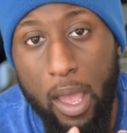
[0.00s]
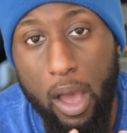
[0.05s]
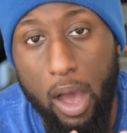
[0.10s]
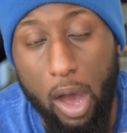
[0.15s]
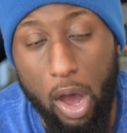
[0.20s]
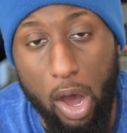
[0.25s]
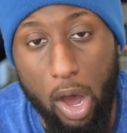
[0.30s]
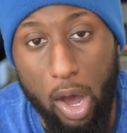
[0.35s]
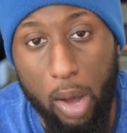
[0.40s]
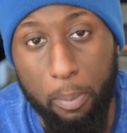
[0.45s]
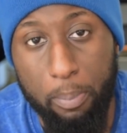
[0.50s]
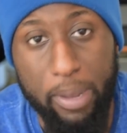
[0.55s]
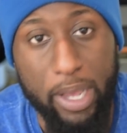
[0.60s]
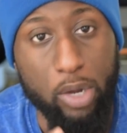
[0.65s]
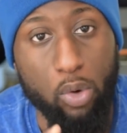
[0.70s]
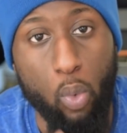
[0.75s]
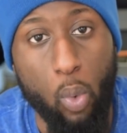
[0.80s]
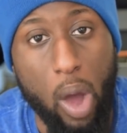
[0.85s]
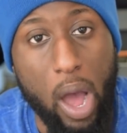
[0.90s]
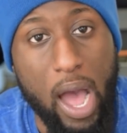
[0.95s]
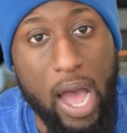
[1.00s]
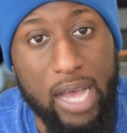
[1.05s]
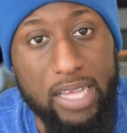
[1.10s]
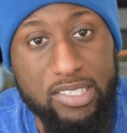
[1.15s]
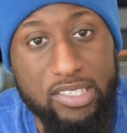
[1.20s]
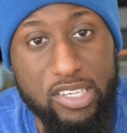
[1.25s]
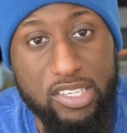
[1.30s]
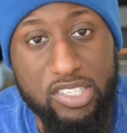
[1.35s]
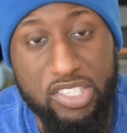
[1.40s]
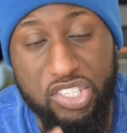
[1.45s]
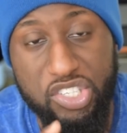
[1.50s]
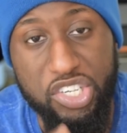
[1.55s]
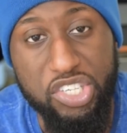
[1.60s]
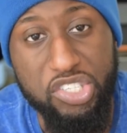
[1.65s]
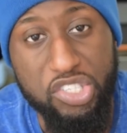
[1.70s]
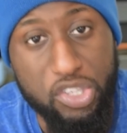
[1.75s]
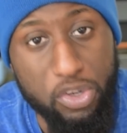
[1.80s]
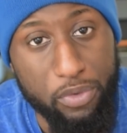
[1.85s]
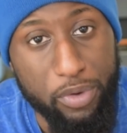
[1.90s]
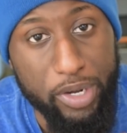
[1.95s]
Benoit's
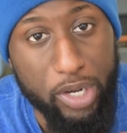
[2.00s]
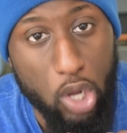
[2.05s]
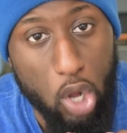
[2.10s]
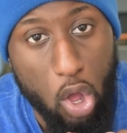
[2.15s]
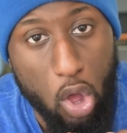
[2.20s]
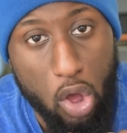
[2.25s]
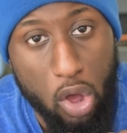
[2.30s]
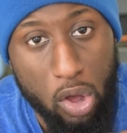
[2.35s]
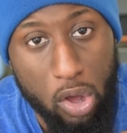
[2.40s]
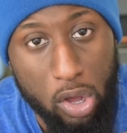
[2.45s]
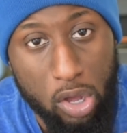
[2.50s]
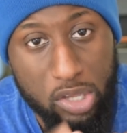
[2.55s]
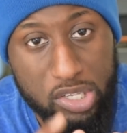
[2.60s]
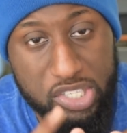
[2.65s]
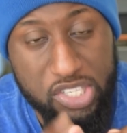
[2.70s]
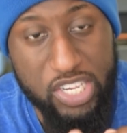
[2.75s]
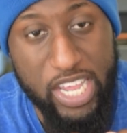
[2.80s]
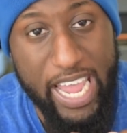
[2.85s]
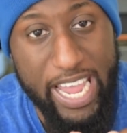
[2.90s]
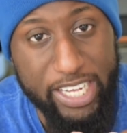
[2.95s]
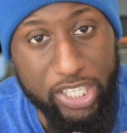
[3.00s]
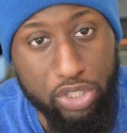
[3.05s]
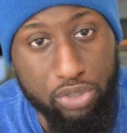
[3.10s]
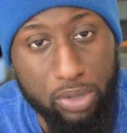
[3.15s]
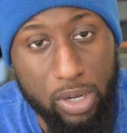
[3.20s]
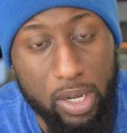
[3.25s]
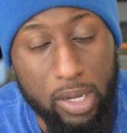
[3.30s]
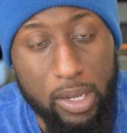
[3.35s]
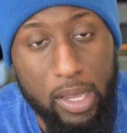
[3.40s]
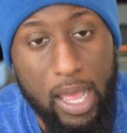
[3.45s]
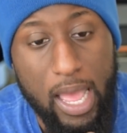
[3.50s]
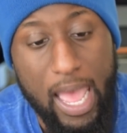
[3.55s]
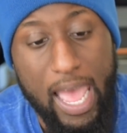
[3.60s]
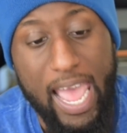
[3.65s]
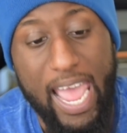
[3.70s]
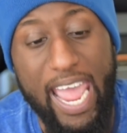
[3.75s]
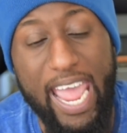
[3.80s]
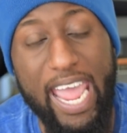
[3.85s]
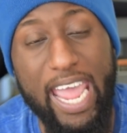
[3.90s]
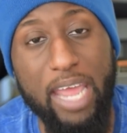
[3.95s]
sister-in-law, Sandra,
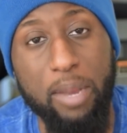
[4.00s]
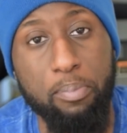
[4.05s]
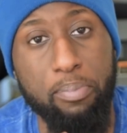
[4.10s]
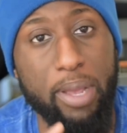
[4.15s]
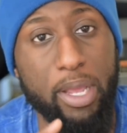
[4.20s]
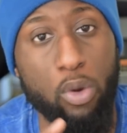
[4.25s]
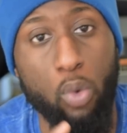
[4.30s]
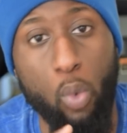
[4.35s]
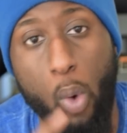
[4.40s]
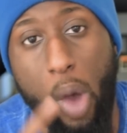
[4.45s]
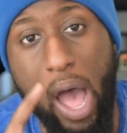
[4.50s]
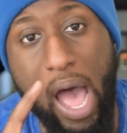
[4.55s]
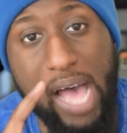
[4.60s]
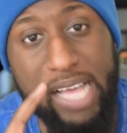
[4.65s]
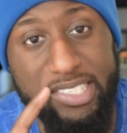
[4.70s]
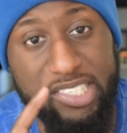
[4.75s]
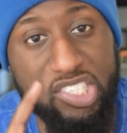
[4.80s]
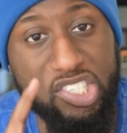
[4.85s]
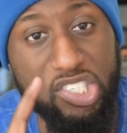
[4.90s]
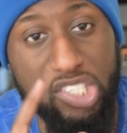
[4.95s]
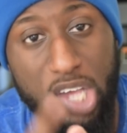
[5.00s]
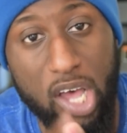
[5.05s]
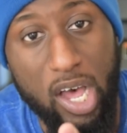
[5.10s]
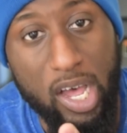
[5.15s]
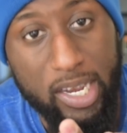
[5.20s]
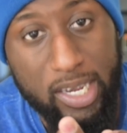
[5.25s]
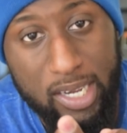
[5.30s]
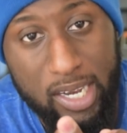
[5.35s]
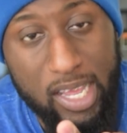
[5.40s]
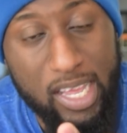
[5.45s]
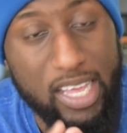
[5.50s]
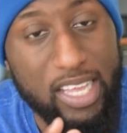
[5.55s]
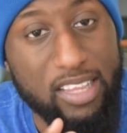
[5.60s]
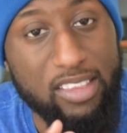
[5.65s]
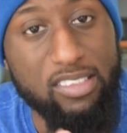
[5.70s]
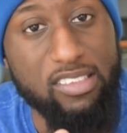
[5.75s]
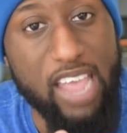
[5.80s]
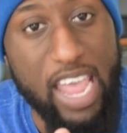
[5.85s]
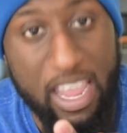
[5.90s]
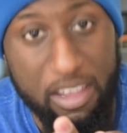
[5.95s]
and Benoit's son,
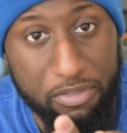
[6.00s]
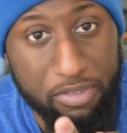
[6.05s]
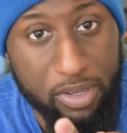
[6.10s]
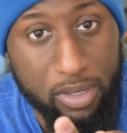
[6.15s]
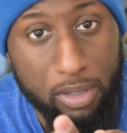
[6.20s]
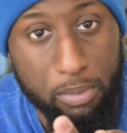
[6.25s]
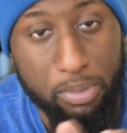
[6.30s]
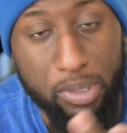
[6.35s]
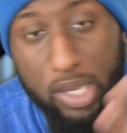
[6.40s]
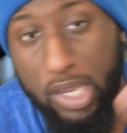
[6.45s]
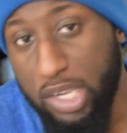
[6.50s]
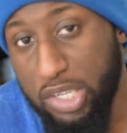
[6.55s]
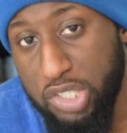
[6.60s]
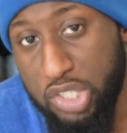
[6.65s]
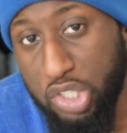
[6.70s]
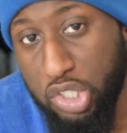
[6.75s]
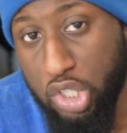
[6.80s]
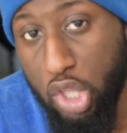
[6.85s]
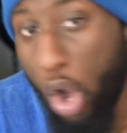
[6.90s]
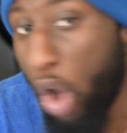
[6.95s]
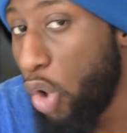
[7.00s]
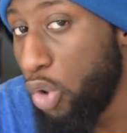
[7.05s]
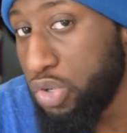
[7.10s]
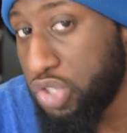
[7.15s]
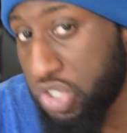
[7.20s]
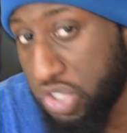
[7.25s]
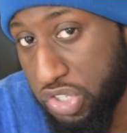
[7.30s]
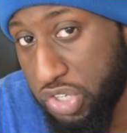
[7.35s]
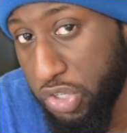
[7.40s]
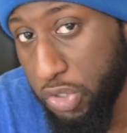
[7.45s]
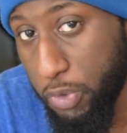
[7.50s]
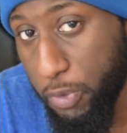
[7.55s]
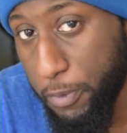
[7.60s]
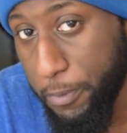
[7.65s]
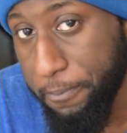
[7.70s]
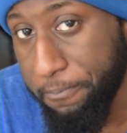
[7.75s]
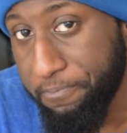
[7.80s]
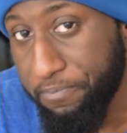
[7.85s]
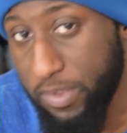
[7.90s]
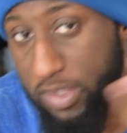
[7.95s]
David. Because those two,
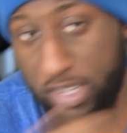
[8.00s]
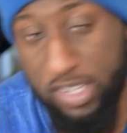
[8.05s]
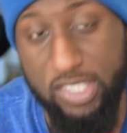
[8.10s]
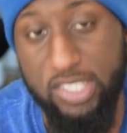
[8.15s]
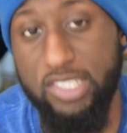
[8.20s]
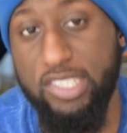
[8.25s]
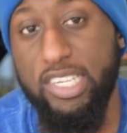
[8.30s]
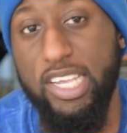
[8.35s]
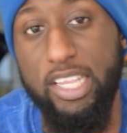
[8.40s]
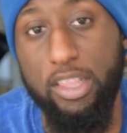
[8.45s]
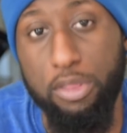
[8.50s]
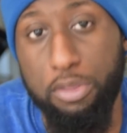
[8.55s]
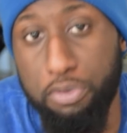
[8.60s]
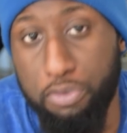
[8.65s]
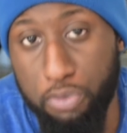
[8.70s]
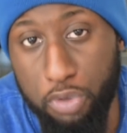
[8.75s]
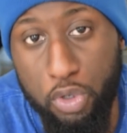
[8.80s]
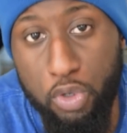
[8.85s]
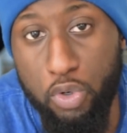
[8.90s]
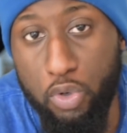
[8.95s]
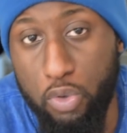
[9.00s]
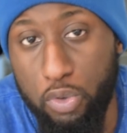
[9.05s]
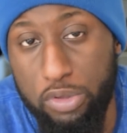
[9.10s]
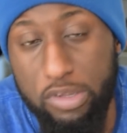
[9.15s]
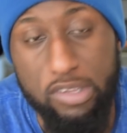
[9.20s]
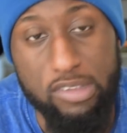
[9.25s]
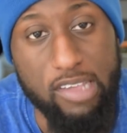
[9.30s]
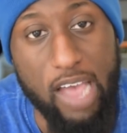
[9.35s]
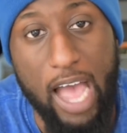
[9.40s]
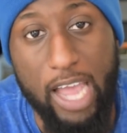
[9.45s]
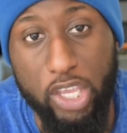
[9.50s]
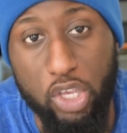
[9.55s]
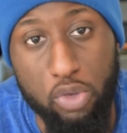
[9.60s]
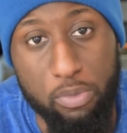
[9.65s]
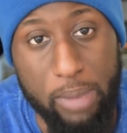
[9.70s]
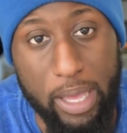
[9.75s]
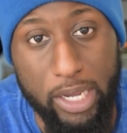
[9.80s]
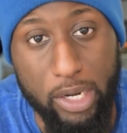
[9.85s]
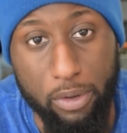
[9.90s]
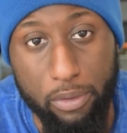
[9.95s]
to sit through the
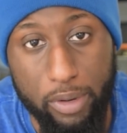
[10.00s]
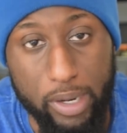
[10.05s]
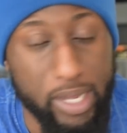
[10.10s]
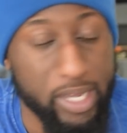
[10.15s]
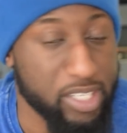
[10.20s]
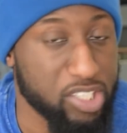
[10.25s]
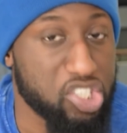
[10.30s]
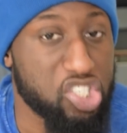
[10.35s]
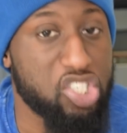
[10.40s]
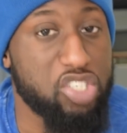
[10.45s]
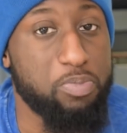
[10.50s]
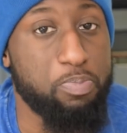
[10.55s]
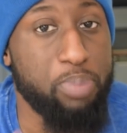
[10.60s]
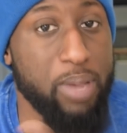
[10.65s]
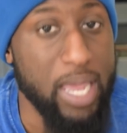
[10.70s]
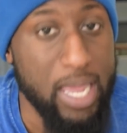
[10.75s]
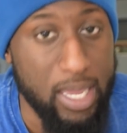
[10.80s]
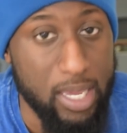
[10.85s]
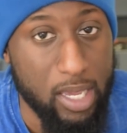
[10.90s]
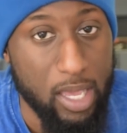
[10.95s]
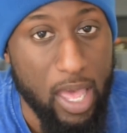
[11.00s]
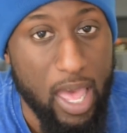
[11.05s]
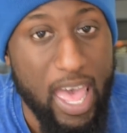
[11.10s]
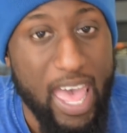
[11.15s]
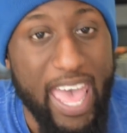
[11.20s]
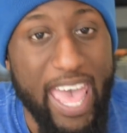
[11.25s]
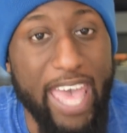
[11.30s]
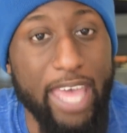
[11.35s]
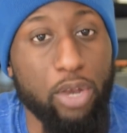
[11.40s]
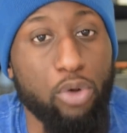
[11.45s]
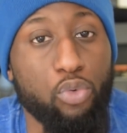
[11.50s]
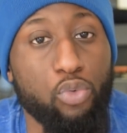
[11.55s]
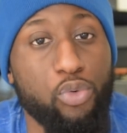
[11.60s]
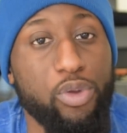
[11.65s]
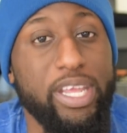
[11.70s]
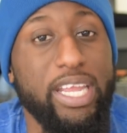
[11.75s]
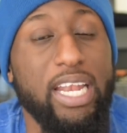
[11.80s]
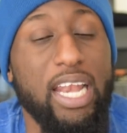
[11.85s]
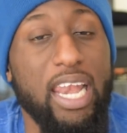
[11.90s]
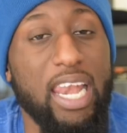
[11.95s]
documentary and speak and
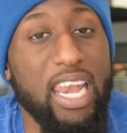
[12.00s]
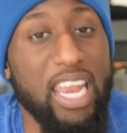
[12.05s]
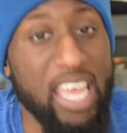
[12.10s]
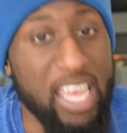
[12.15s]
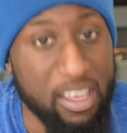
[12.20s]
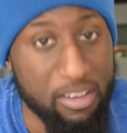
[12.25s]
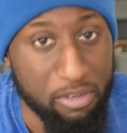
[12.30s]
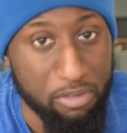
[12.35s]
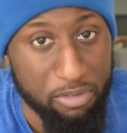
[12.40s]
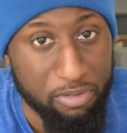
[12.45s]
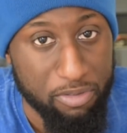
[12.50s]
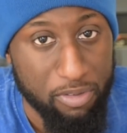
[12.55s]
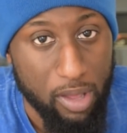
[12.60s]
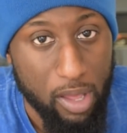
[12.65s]
relive